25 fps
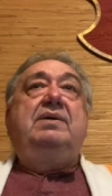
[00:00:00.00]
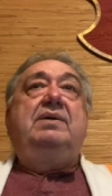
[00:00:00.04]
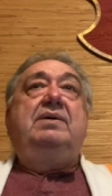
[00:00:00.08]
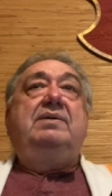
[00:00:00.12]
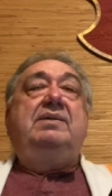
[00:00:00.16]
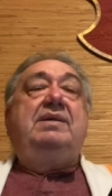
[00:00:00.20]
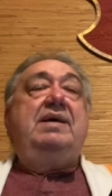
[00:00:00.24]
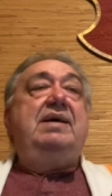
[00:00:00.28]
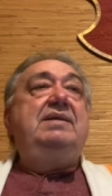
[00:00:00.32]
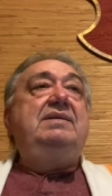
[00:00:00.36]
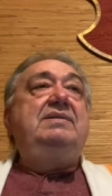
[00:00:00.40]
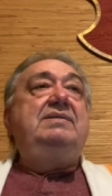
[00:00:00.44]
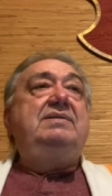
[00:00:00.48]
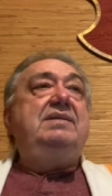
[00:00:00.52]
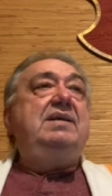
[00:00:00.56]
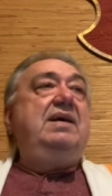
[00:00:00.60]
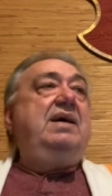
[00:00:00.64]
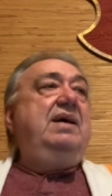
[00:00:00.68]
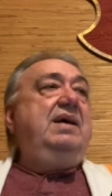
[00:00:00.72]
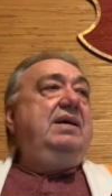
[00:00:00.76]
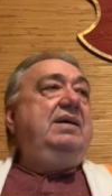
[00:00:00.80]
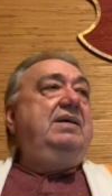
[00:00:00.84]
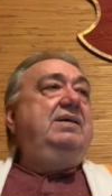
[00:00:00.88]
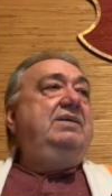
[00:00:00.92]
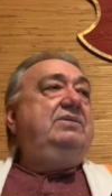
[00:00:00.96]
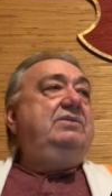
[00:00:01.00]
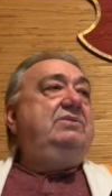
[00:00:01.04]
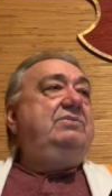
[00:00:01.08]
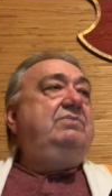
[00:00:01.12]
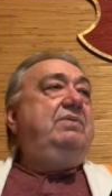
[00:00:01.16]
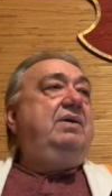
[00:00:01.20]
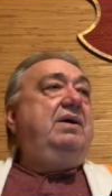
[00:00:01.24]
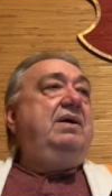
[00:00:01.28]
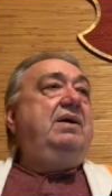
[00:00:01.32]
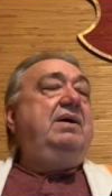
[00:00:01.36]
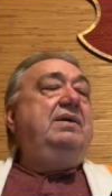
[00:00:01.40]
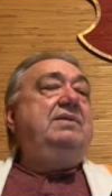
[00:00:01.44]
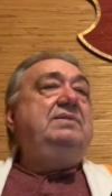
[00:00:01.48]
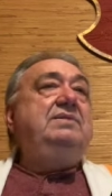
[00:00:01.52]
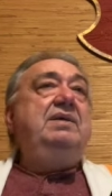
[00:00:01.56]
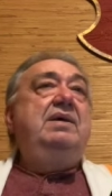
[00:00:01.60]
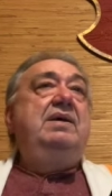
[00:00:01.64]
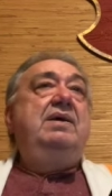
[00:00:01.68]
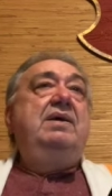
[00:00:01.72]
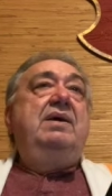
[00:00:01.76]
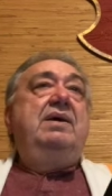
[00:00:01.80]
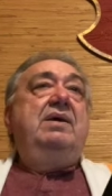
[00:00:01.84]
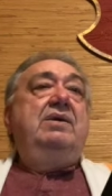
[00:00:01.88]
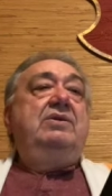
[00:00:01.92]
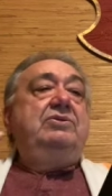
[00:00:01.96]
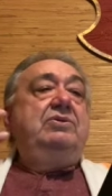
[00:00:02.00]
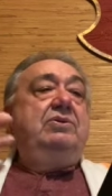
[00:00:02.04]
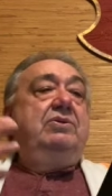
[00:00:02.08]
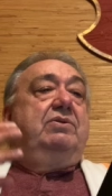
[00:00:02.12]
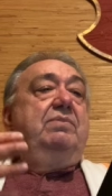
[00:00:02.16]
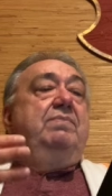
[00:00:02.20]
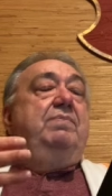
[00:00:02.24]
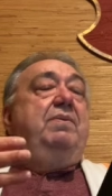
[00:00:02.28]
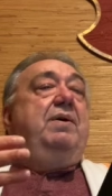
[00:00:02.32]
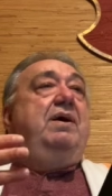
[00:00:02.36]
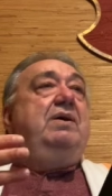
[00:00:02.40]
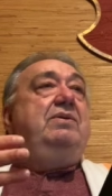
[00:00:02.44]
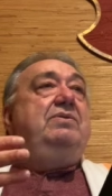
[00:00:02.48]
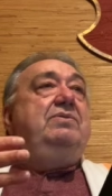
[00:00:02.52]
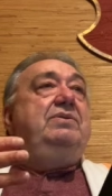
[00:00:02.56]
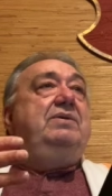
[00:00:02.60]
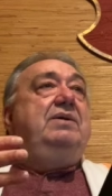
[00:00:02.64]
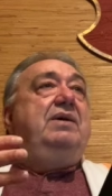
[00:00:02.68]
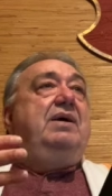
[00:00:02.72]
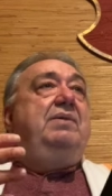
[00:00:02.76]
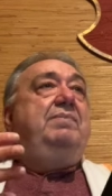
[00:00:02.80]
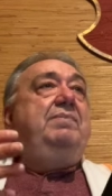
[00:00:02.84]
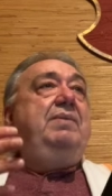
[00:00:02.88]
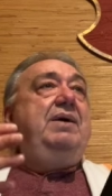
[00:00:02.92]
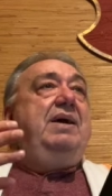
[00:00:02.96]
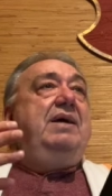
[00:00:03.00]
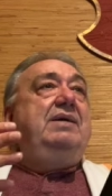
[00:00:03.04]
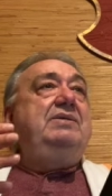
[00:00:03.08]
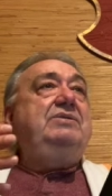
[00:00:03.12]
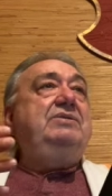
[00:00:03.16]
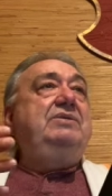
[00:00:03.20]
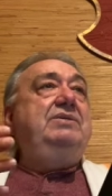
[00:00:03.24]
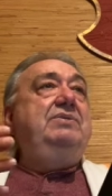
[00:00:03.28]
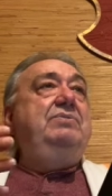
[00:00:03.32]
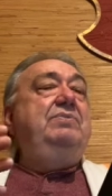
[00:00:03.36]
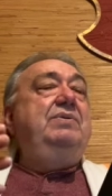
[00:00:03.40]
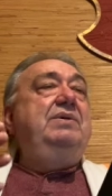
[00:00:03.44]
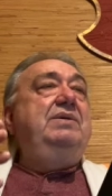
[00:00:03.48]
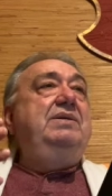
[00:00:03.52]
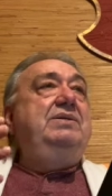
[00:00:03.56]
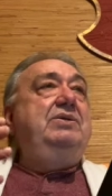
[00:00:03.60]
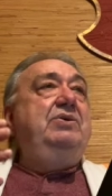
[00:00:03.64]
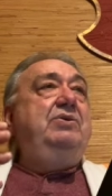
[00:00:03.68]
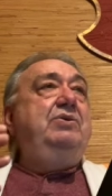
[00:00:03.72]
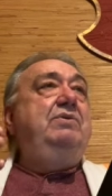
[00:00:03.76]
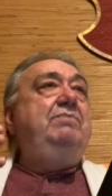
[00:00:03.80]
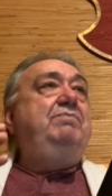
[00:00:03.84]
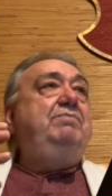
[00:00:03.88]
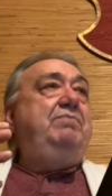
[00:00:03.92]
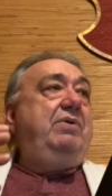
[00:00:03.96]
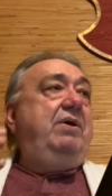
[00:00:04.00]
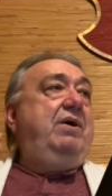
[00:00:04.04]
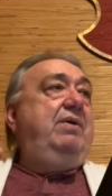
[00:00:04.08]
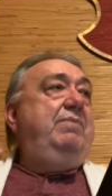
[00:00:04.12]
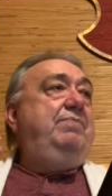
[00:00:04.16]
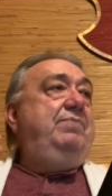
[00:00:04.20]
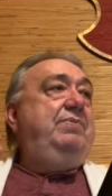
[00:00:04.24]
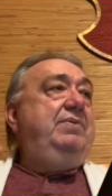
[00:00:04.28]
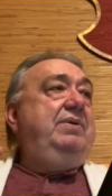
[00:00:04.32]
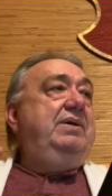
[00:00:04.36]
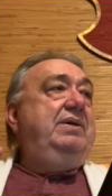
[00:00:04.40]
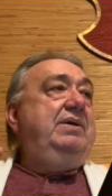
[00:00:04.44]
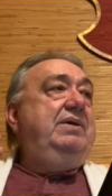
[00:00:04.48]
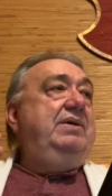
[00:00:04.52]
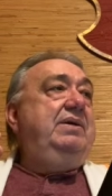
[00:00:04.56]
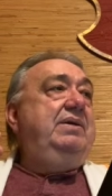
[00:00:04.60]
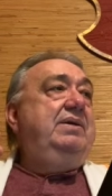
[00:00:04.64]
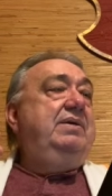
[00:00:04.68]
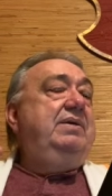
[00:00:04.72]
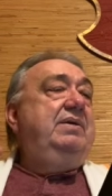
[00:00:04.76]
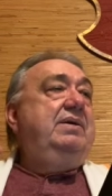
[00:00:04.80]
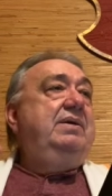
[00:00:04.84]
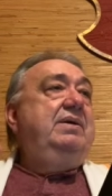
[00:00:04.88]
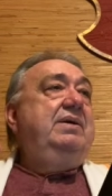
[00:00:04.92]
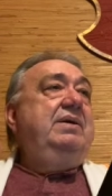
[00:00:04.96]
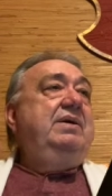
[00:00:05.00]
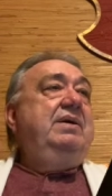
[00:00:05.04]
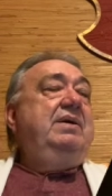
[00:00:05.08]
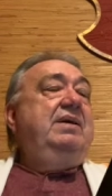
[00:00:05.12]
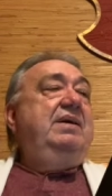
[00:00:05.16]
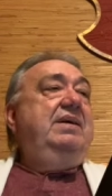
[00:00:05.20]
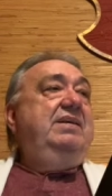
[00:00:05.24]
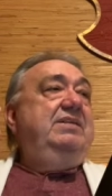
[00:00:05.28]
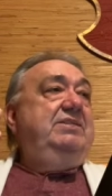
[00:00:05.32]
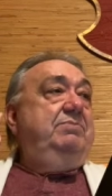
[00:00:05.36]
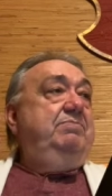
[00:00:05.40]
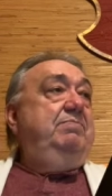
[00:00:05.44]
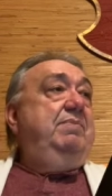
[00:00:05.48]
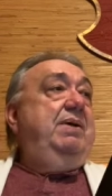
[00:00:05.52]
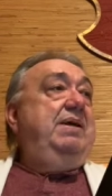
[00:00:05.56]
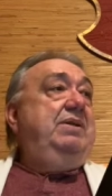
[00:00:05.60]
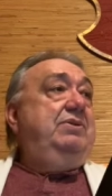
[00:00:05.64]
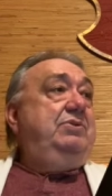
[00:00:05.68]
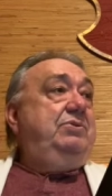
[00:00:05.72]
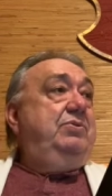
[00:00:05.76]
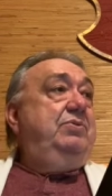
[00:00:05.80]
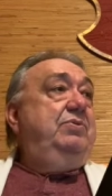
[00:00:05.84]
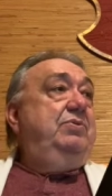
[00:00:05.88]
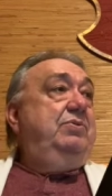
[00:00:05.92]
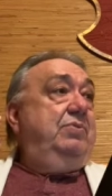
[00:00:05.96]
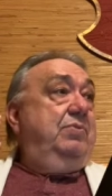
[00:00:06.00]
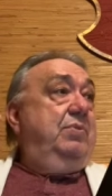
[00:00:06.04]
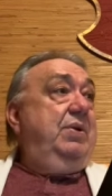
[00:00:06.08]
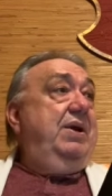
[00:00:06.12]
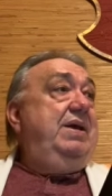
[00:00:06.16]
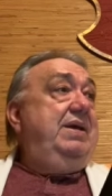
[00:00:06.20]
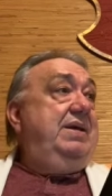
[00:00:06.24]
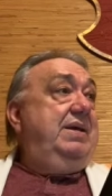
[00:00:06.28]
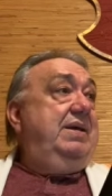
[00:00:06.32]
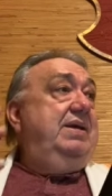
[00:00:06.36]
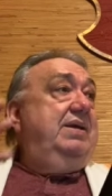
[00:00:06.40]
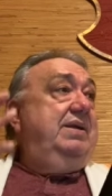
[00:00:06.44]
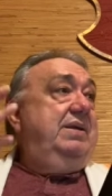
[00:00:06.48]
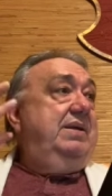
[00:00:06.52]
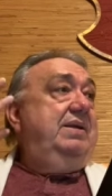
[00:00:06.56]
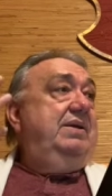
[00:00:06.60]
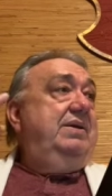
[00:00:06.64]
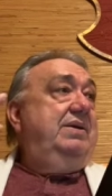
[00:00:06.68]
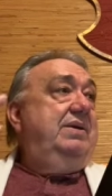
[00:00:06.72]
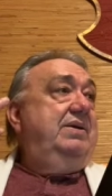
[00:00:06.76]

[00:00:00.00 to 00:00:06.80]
That is the highest ras. So the Bhagavatam actually, when heard properly, is meant to awaken